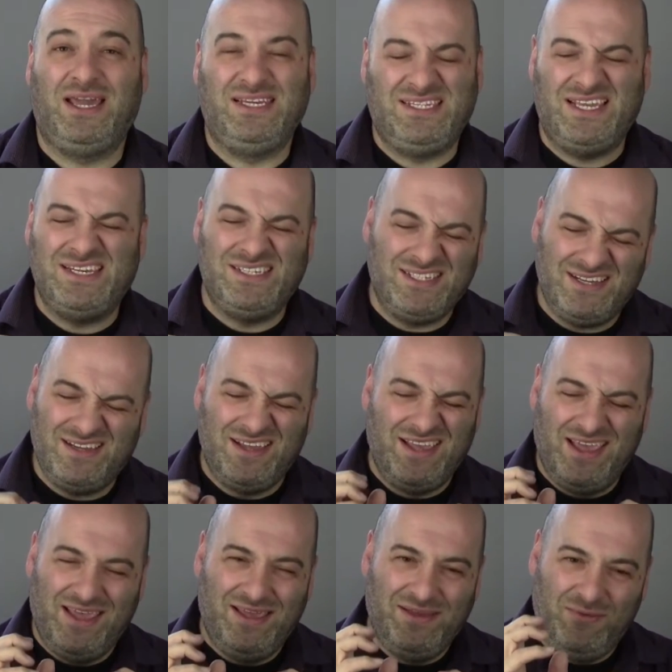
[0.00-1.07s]
I tend to
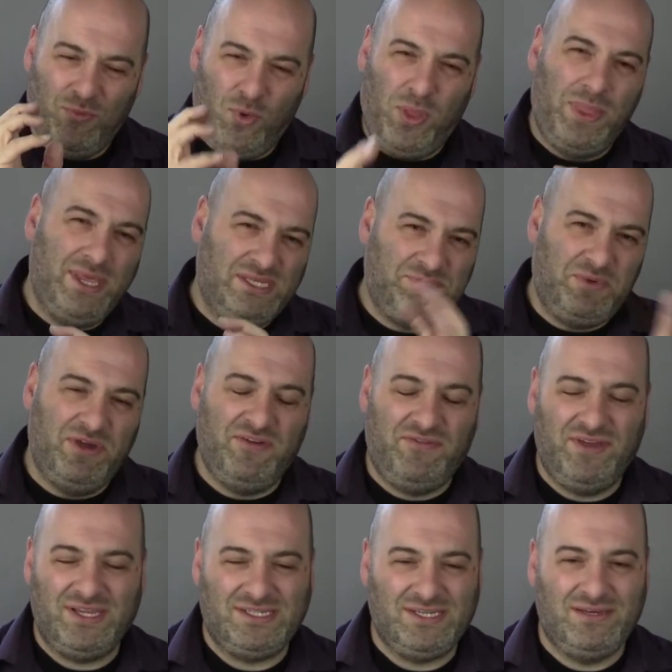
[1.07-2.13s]
want this
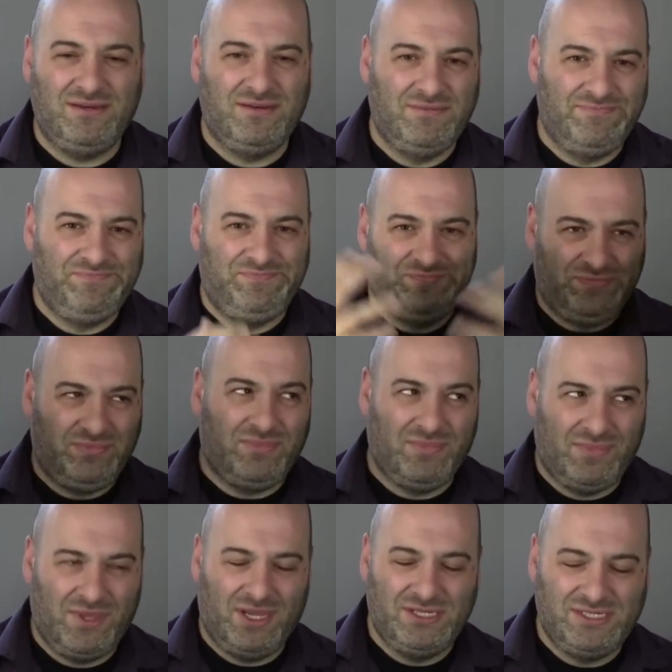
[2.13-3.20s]
perfect and
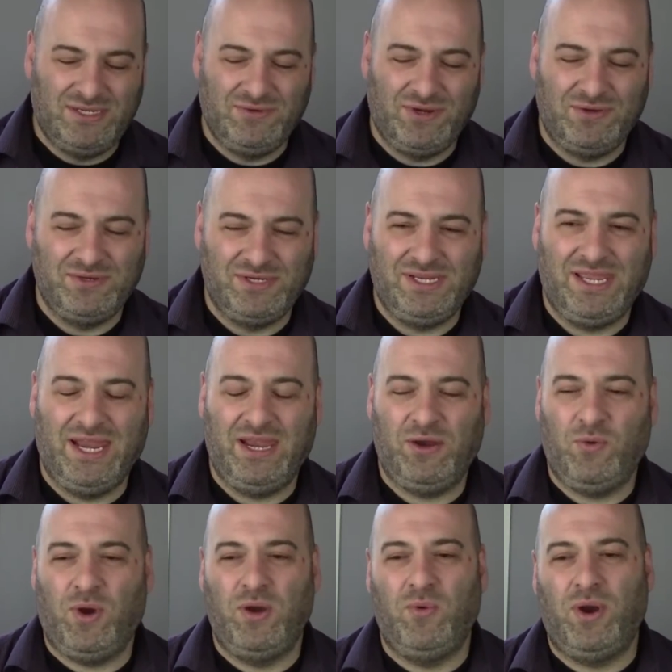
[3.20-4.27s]
I still don't get it
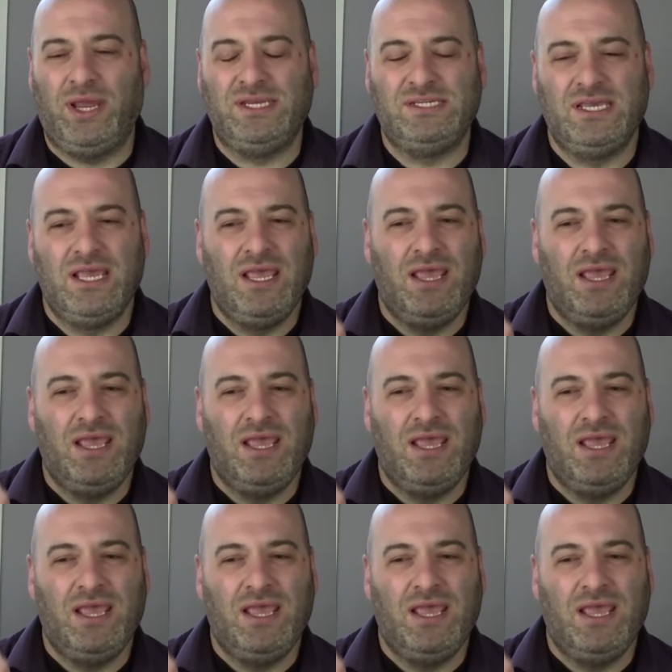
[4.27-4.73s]
quite right.